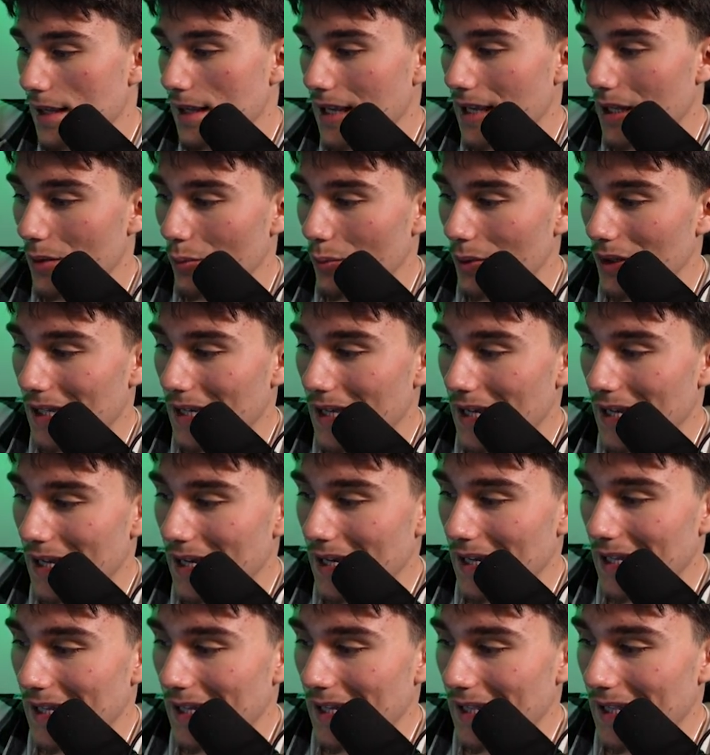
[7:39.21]
and we
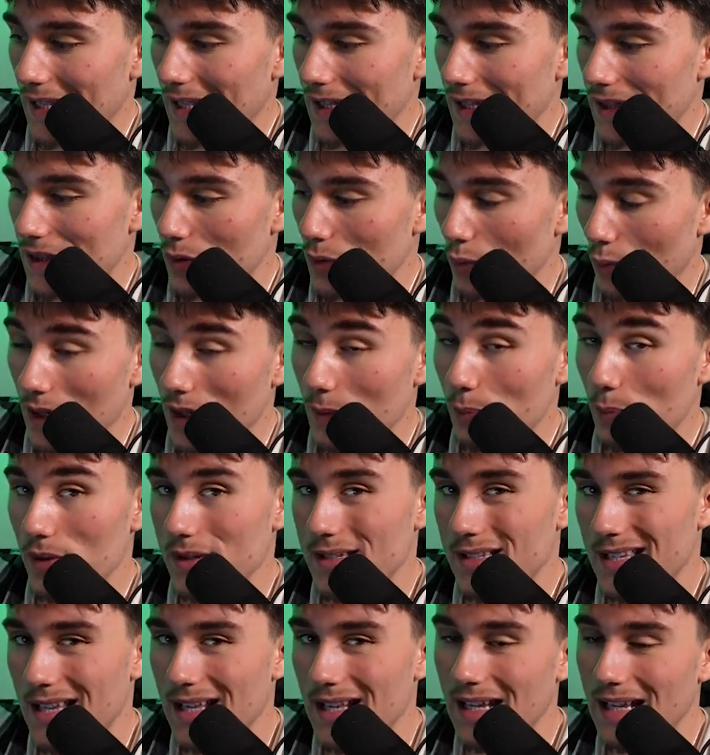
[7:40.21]
got a
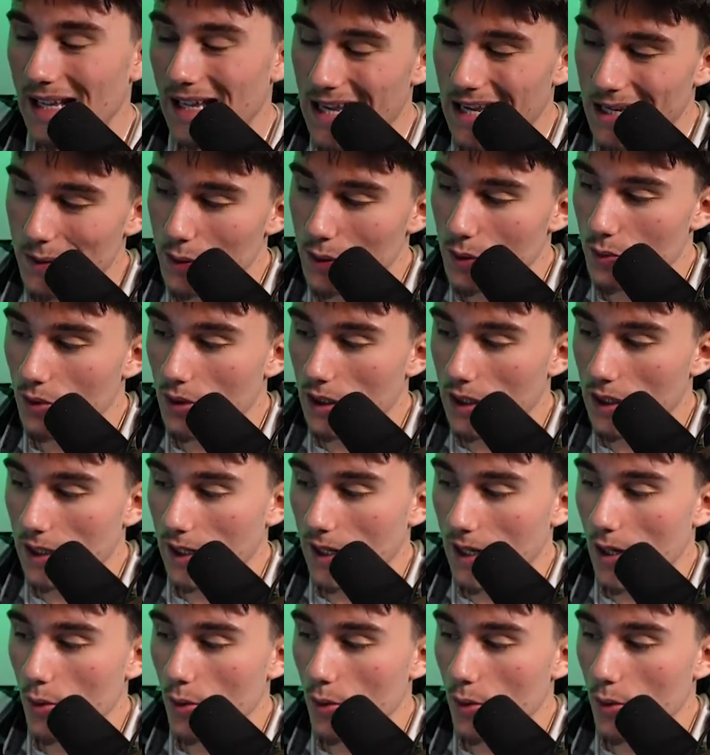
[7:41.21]
3% engagement rating.